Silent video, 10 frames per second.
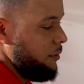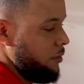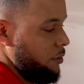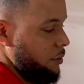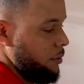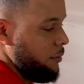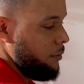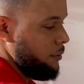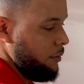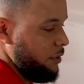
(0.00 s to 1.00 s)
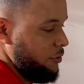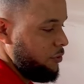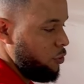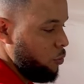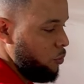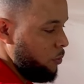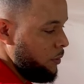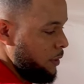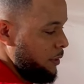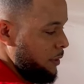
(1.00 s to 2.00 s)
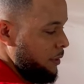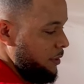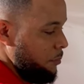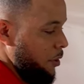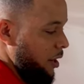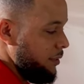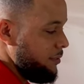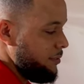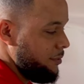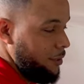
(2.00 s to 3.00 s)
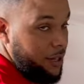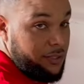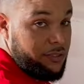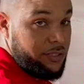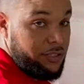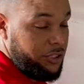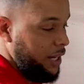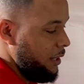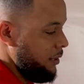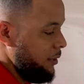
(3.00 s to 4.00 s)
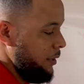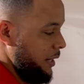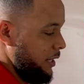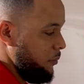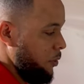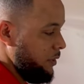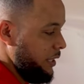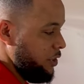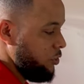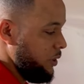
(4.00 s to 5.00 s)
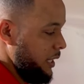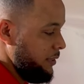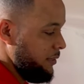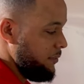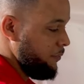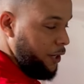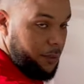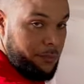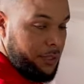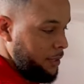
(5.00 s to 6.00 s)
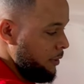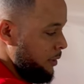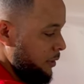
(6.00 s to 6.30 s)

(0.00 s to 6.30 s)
So you screw the box onto the track and you want to ensure that it's firm.